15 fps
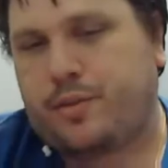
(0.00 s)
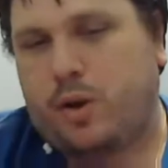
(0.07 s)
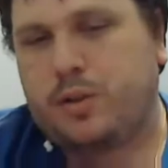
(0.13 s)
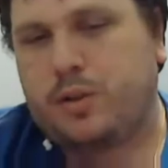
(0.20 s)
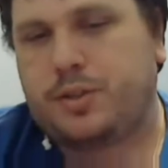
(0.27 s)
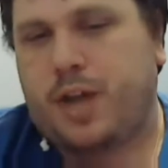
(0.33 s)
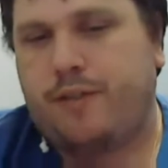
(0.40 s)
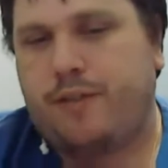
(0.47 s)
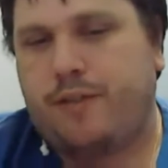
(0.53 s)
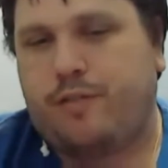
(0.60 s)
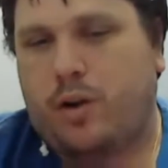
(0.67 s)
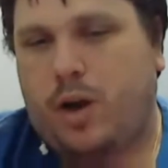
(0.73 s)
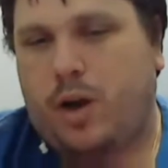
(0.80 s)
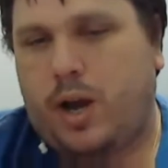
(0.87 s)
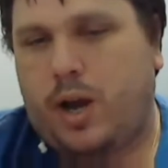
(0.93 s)
throat
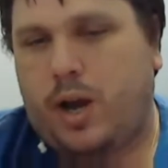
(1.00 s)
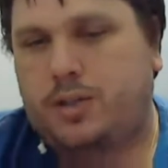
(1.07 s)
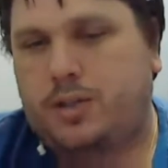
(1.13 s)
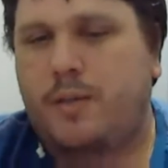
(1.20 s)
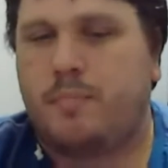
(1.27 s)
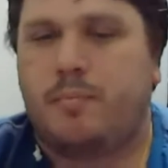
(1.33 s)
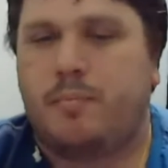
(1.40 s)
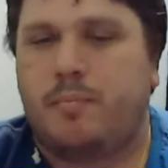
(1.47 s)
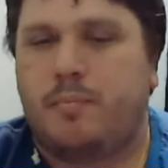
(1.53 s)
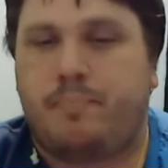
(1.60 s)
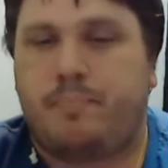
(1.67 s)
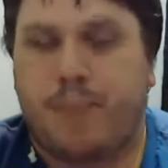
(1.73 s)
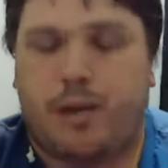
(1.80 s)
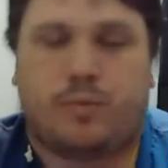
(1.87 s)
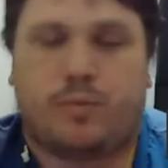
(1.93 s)
saver, I actually get
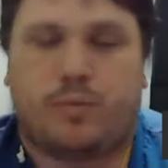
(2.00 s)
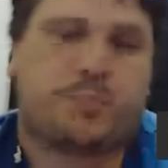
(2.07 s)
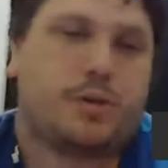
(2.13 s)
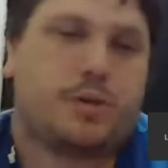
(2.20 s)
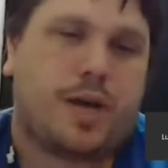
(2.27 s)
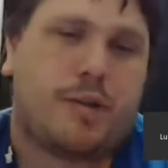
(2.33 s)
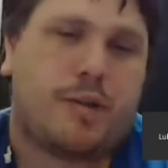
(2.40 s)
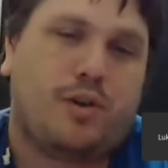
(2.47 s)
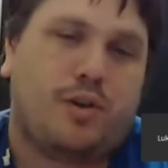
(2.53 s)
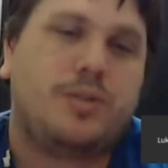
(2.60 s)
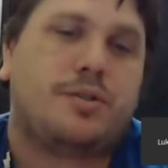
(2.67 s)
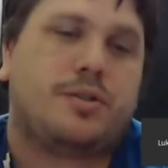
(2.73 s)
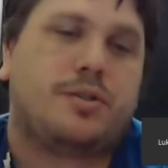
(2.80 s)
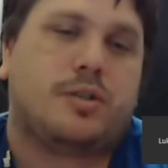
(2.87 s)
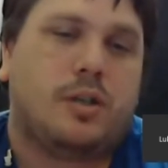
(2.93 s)
better response out of my
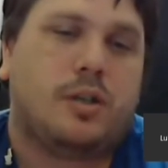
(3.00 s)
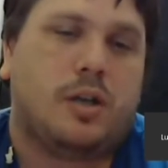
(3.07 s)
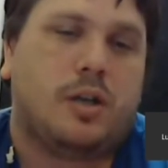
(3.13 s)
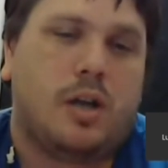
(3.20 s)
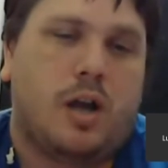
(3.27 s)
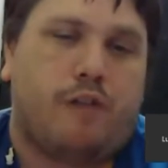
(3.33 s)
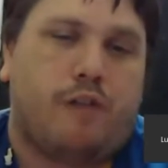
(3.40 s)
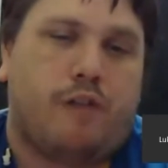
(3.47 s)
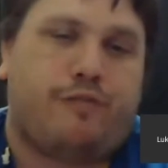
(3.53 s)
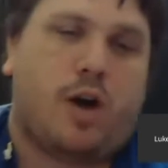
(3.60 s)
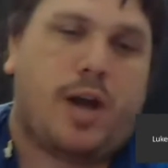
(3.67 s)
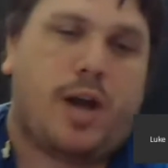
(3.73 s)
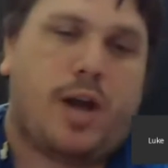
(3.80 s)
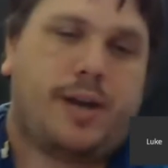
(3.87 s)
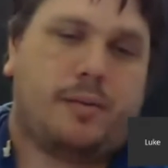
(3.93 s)
voice. I
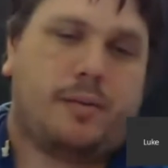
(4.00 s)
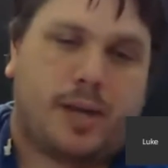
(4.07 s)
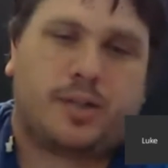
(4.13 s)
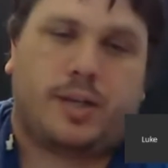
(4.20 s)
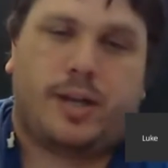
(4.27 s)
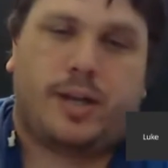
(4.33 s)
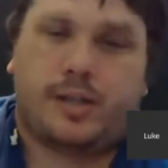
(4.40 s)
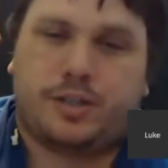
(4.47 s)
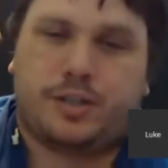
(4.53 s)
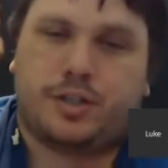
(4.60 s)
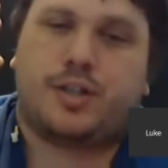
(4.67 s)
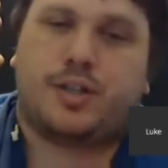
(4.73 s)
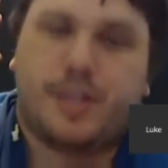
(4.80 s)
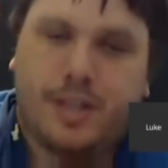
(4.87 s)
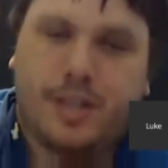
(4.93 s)
find it basically it's
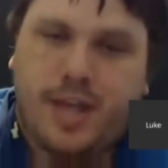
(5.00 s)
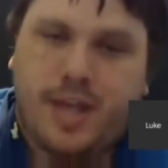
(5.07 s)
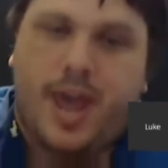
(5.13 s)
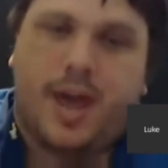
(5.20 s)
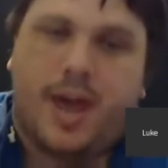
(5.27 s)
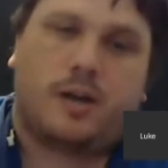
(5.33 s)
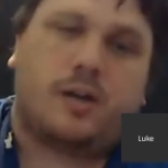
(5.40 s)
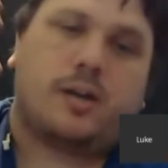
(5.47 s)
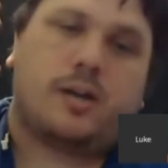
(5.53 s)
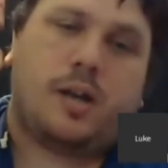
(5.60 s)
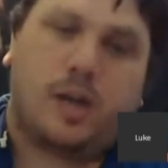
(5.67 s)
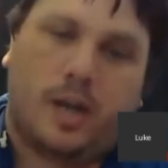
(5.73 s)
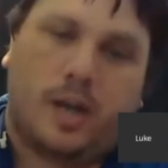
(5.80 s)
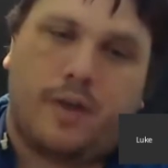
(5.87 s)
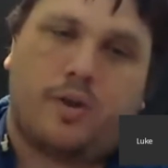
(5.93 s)
just there,
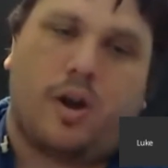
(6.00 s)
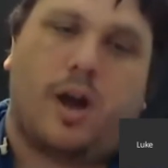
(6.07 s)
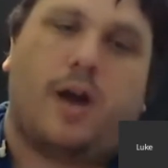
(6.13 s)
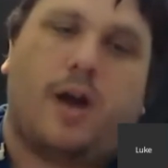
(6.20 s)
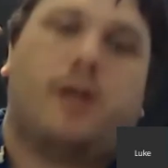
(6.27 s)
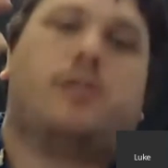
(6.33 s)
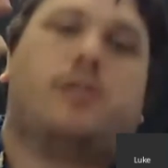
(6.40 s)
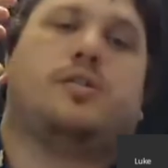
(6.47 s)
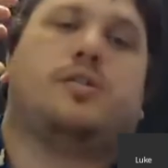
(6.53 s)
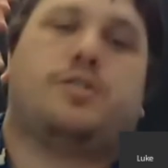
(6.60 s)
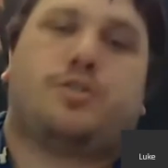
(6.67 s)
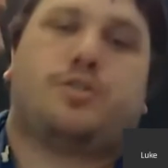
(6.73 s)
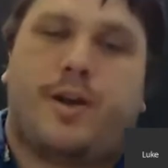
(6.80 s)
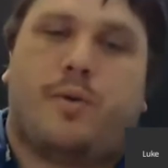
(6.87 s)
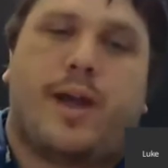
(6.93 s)
clearer,
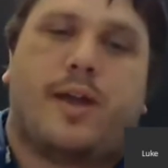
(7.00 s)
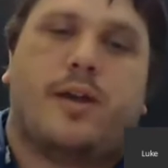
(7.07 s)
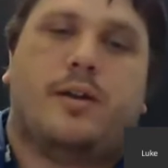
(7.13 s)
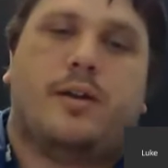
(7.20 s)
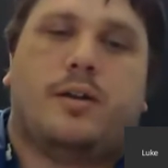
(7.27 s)
straight away.